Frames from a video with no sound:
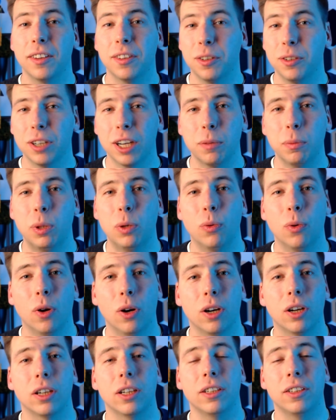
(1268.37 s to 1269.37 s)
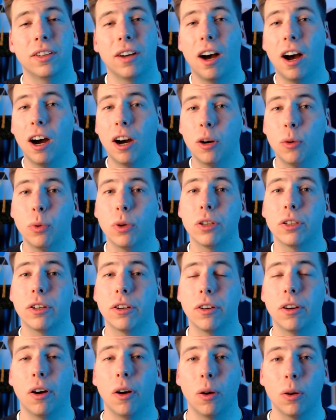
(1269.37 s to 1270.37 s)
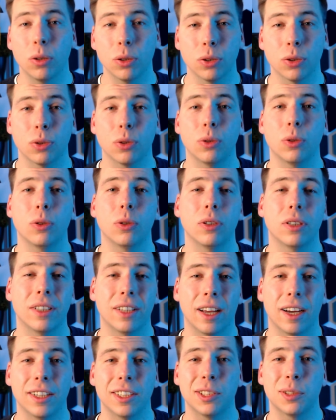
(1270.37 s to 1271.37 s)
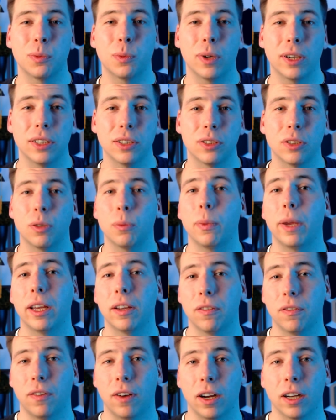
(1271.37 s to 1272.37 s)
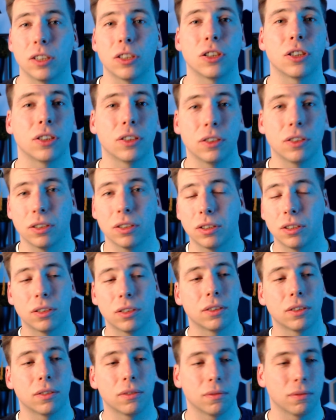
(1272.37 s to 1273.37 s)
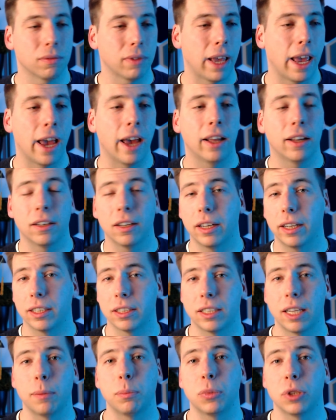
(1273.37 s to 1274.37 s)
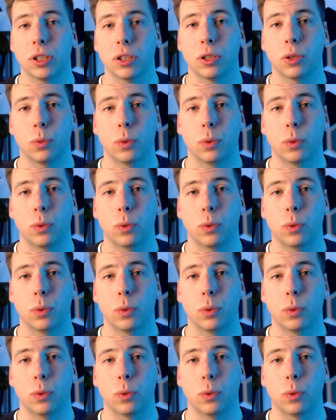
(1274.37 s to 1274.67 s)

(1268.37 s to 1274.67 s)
don't get me wrong, in the R world there are also nice ways to make functions handle exceptions